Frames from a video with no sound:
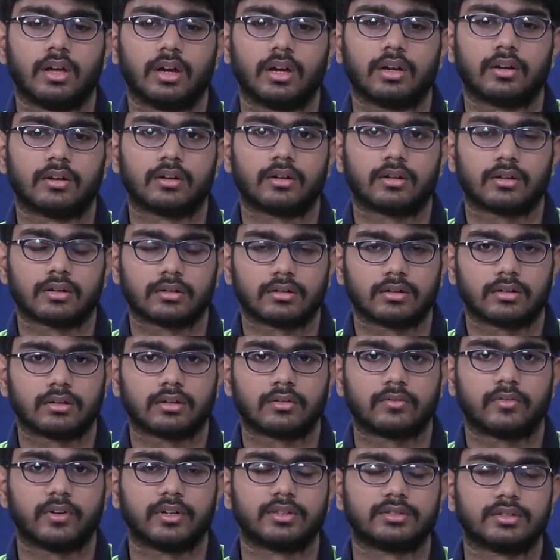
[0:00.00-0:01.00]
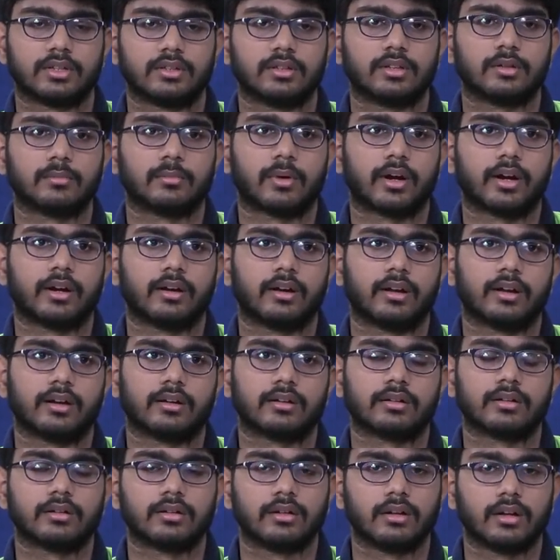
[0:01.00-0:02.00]
it fits in the mind
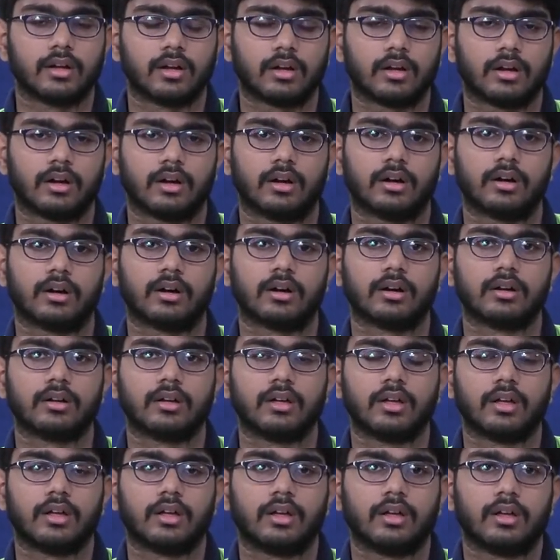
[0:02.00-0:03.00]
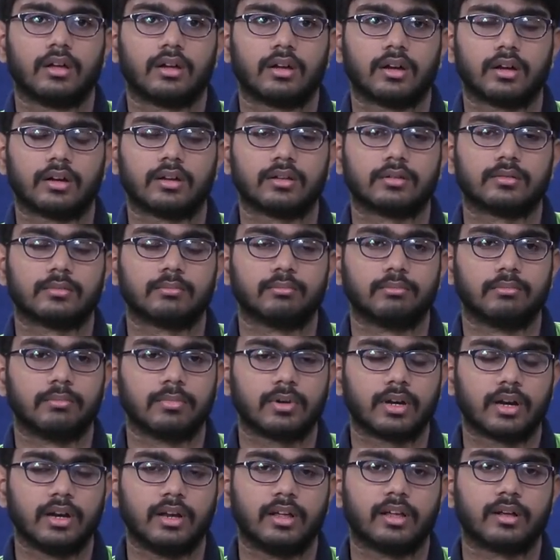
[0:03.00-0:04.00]
and it is
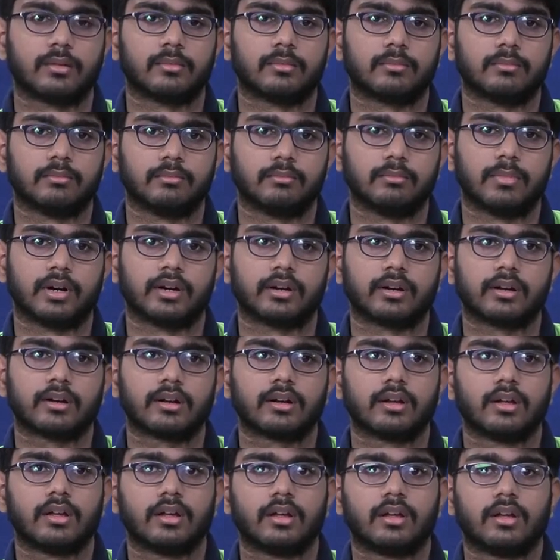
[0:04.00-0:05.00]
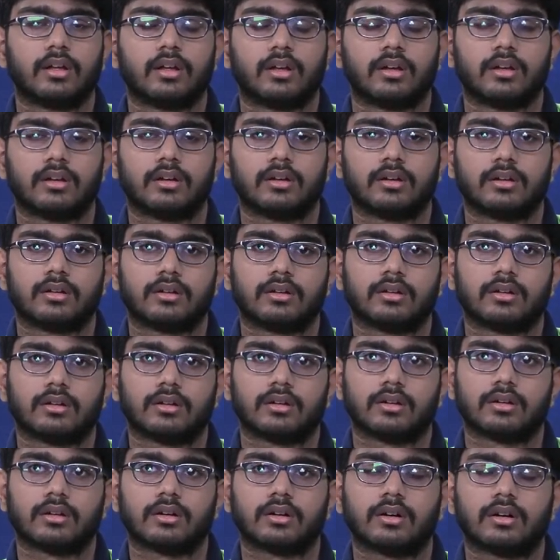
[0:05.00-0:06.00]
clear better.
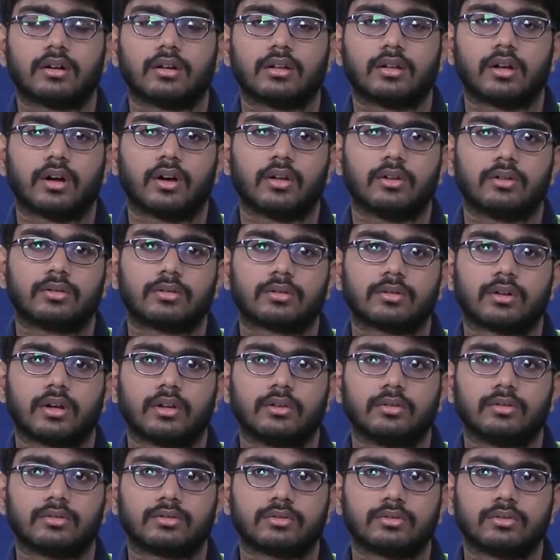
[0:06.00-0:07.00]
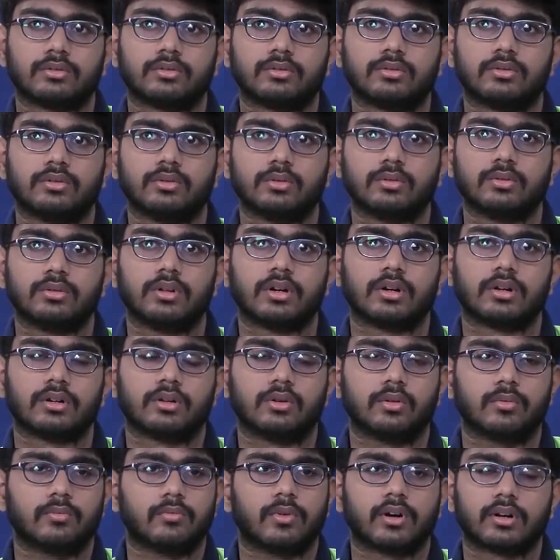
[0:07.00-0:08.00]
Okay. Also, I used to do the
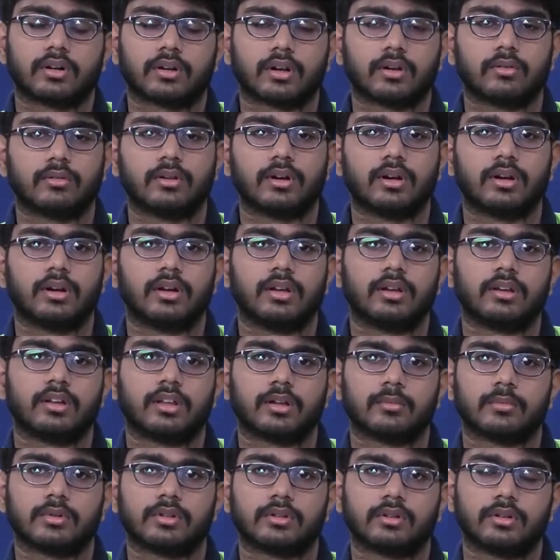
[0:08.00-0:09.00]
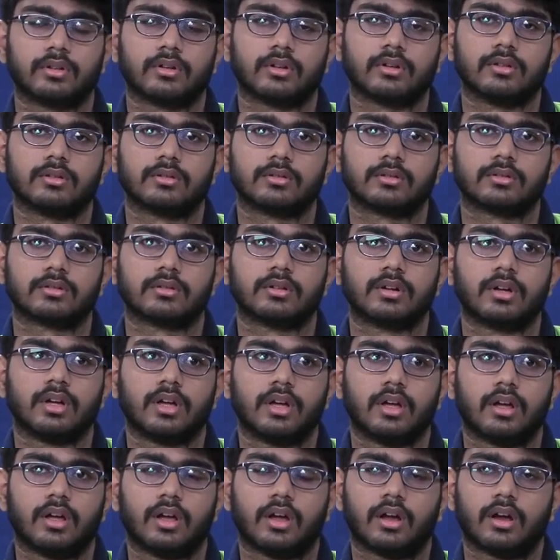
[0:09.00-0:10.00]
homework regularly in chemistry also,
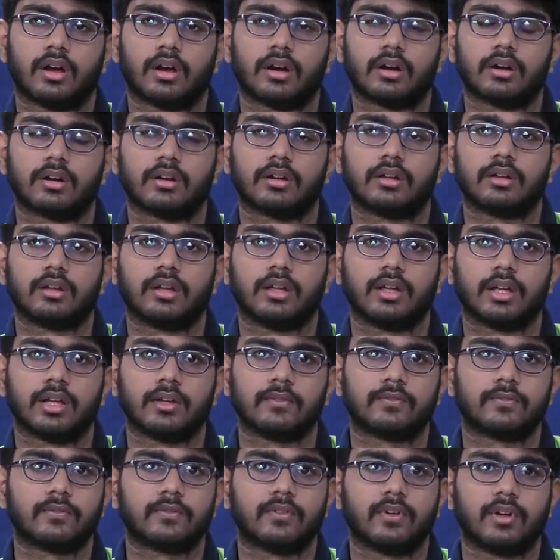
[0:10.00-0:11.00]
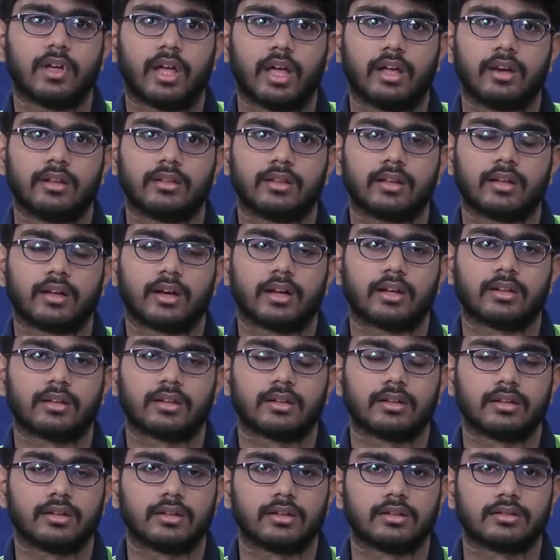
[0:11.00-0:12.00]
and if anything I
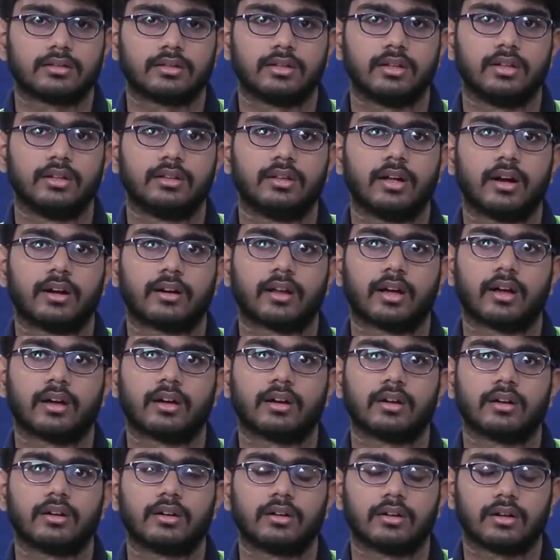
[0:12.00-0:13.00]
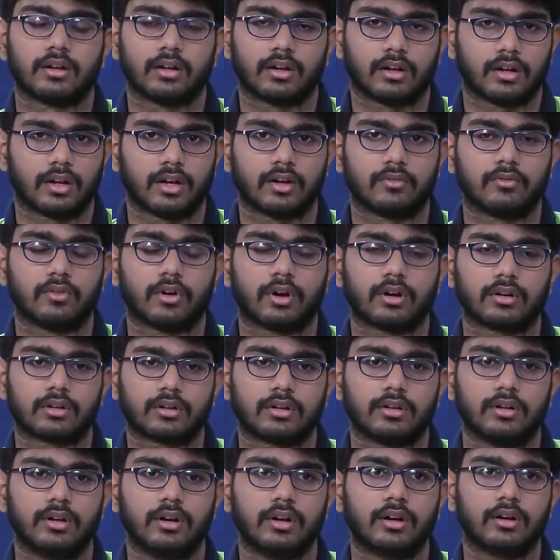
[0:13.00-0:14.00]
see that I have not
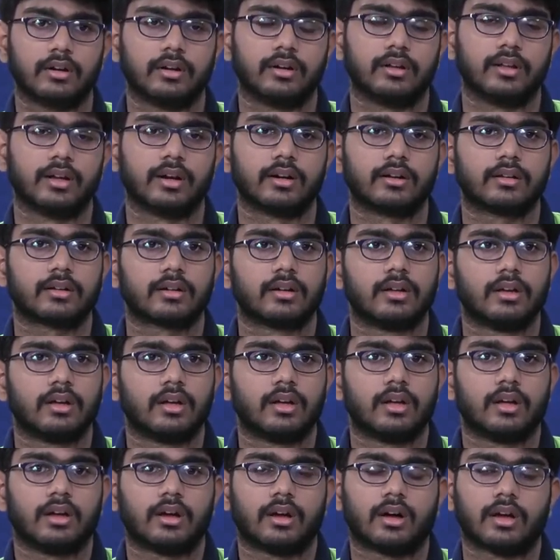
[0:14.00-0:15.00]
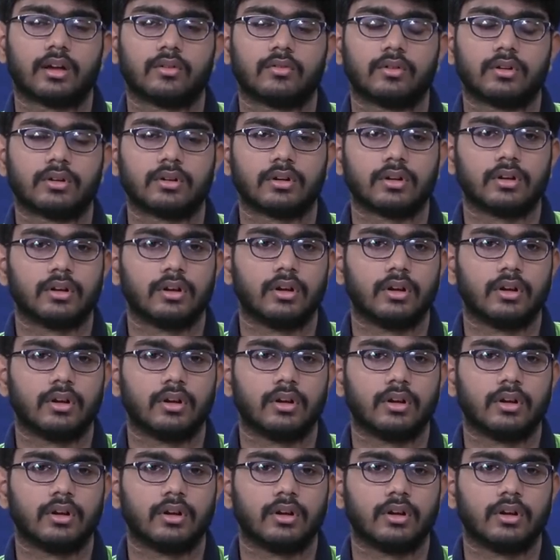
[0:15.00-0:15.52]
learned yet, I would